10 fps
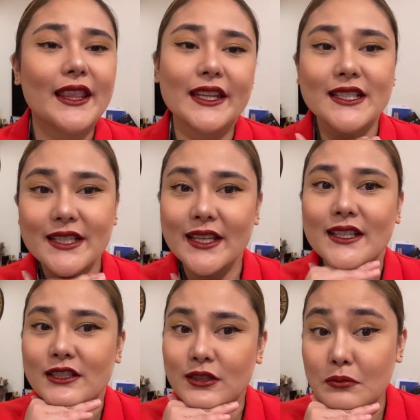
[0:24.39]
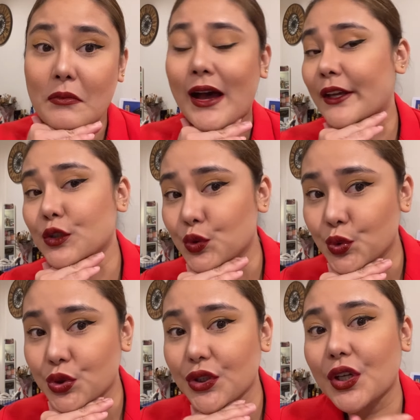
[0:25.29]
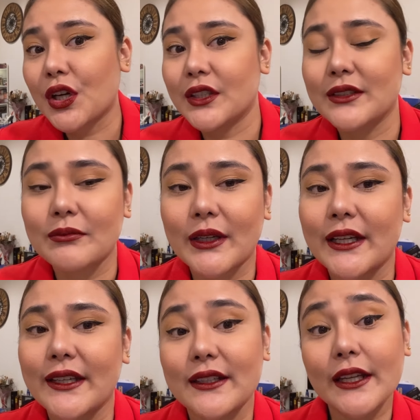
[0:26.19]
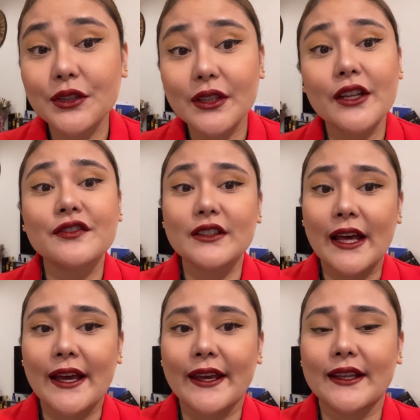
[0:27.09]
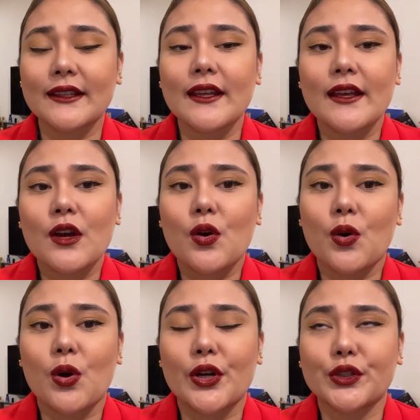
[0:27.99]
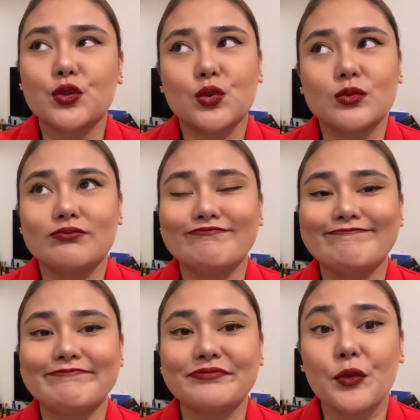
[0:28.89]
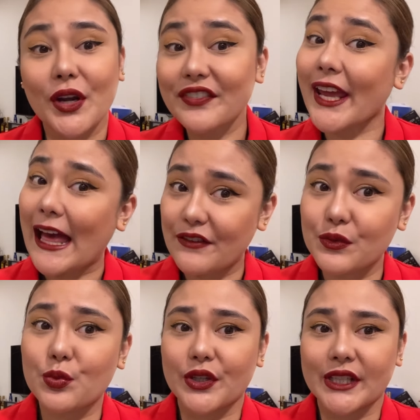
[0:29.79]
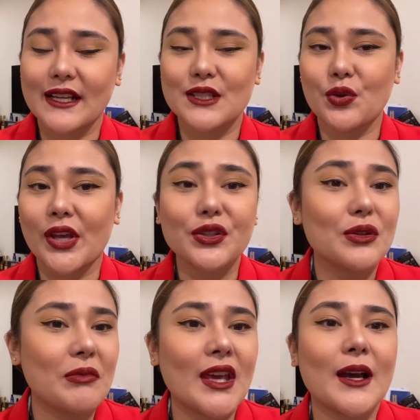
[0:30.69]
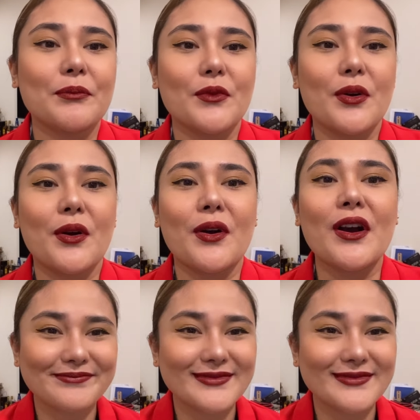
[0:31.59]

This is my look on my day-to-day flight or kung whenever I have a work. So, ito yung makeup ko.